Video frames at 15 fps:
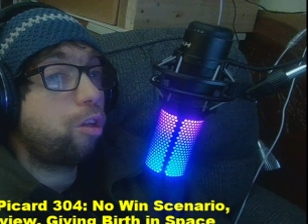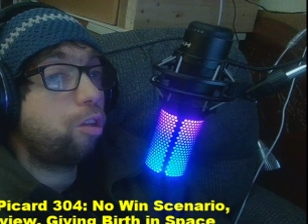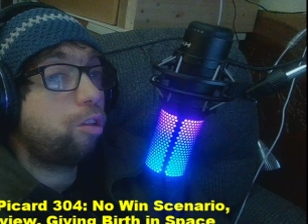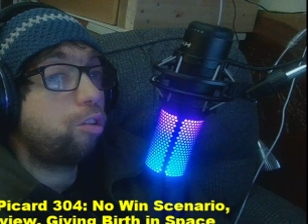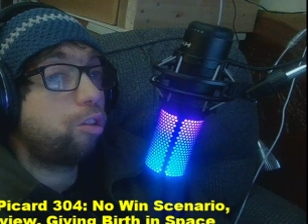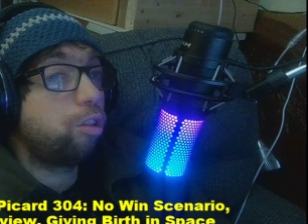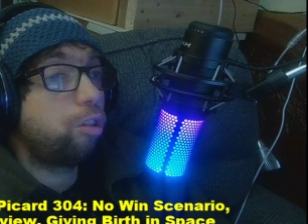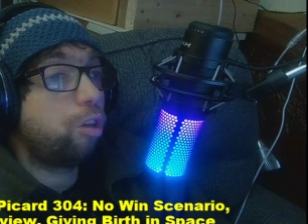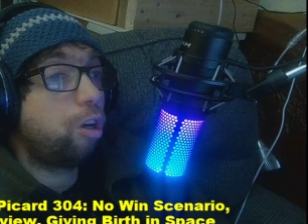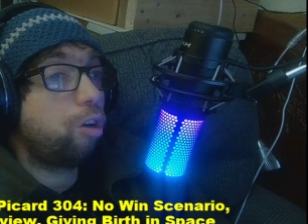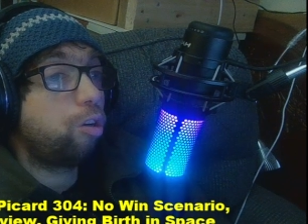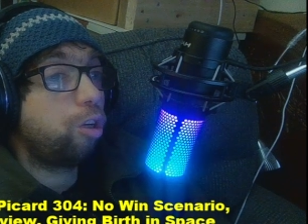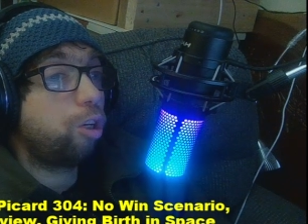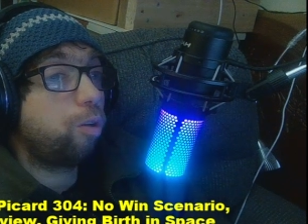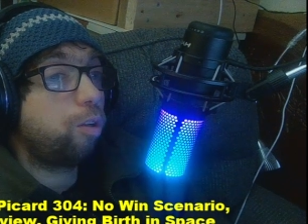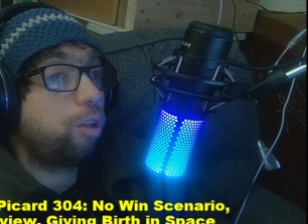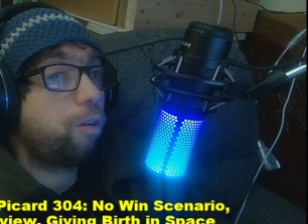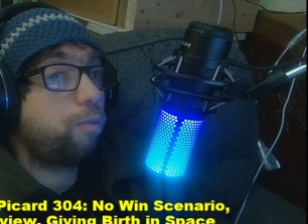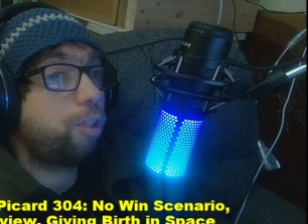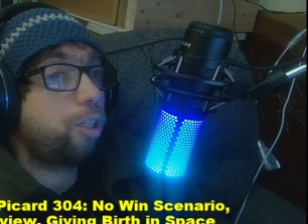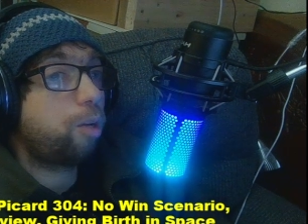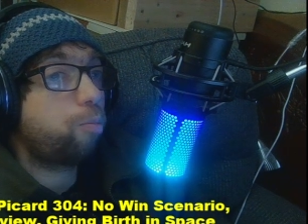Scenario. I love
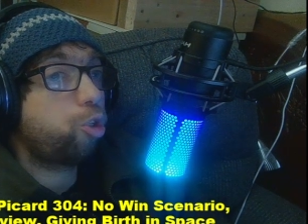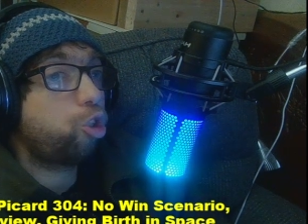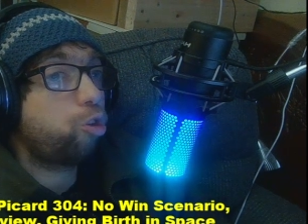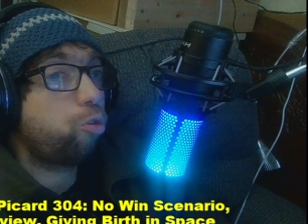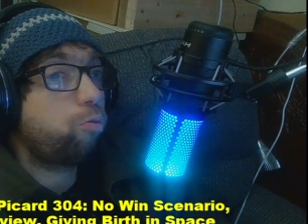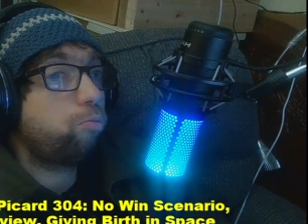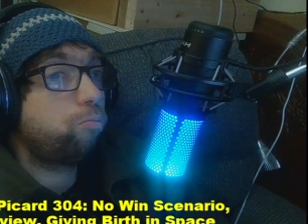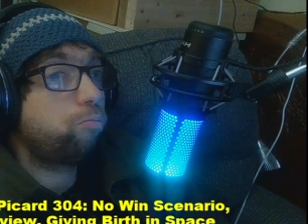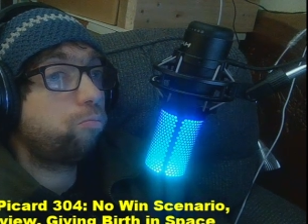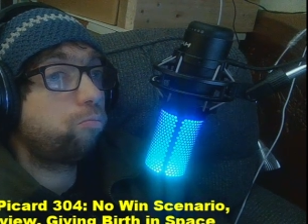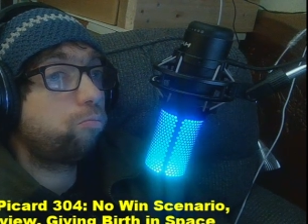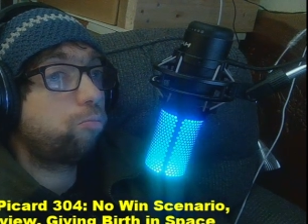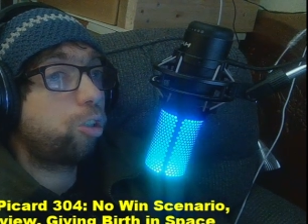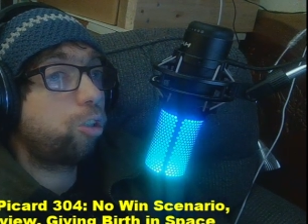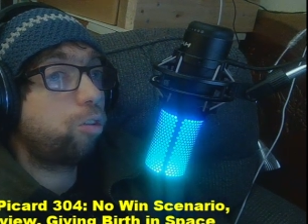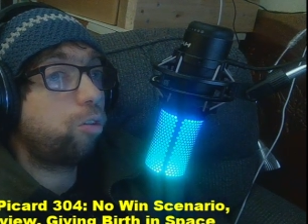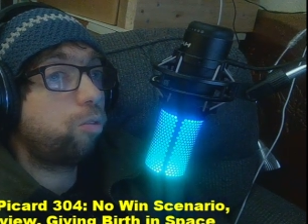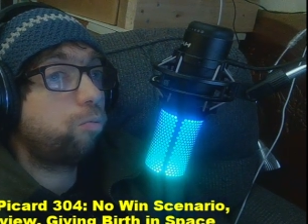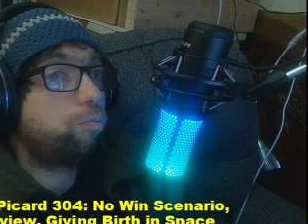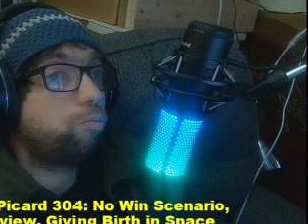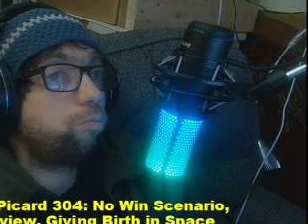this episode. I do.